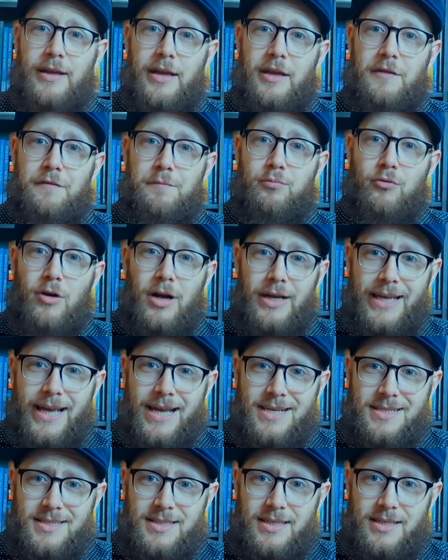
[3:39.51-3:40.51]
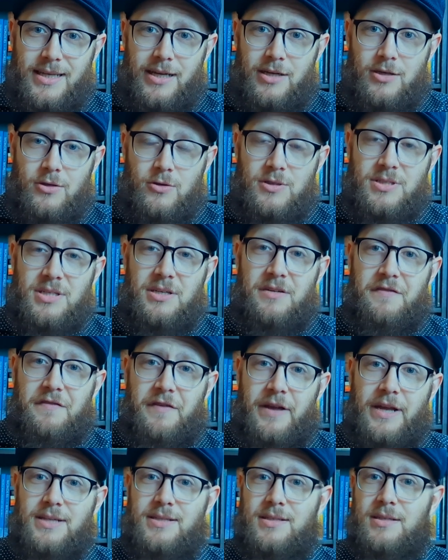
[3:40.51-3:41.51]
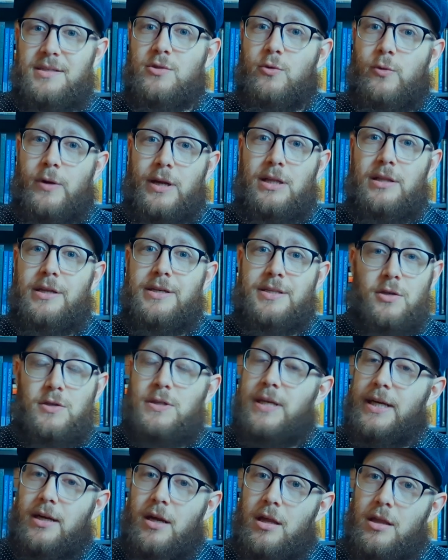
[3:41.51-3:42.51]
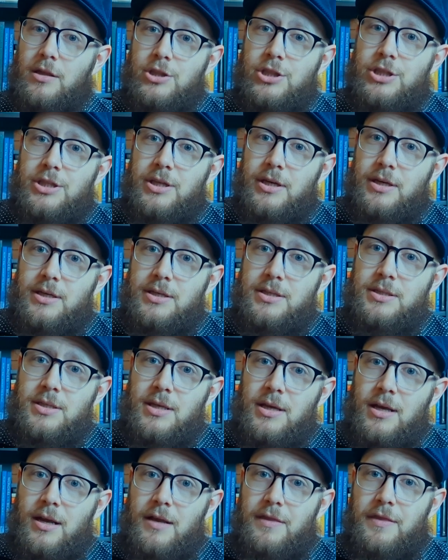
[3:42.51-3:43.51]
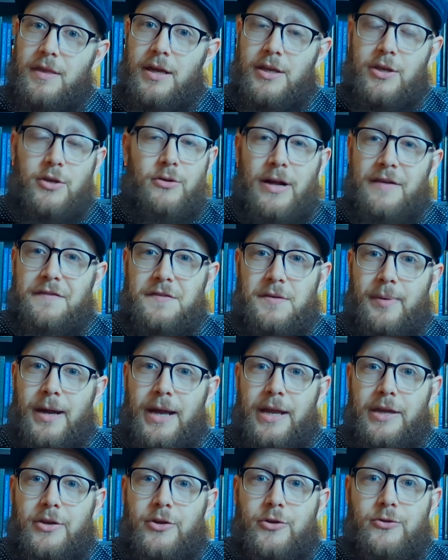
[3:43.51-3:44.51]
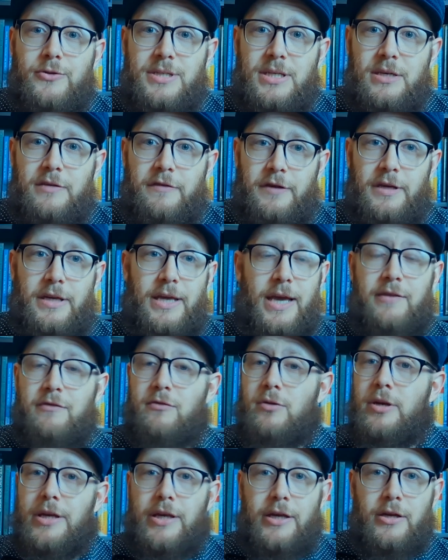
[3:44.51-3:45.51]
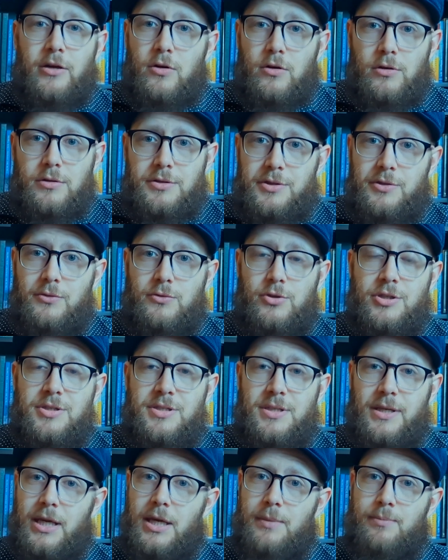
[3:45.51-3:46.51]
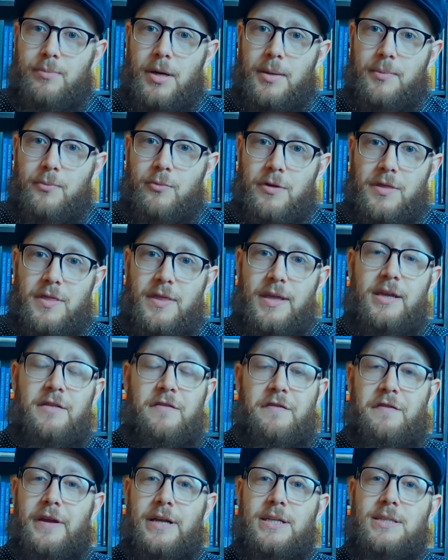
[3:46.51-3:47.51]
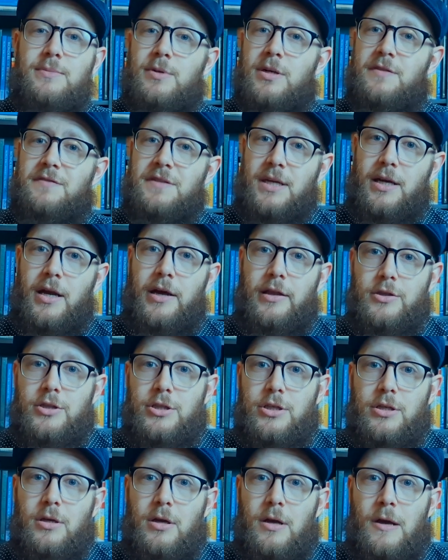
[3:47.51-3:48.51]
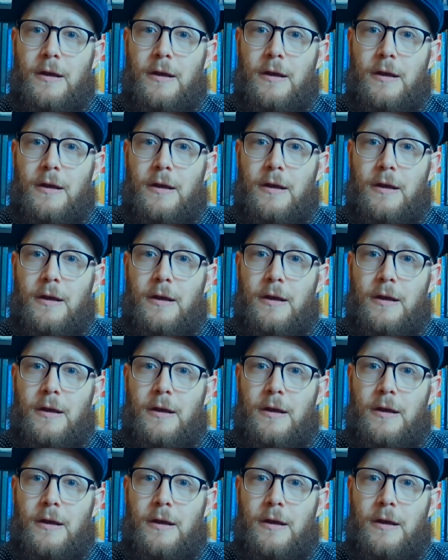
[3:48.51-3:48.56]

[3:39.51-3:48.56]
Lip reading: If broadcast standards advanced as quickly as our technology does, then you'd have to buy a new TV every year or two just to keep up with the advancement of technology.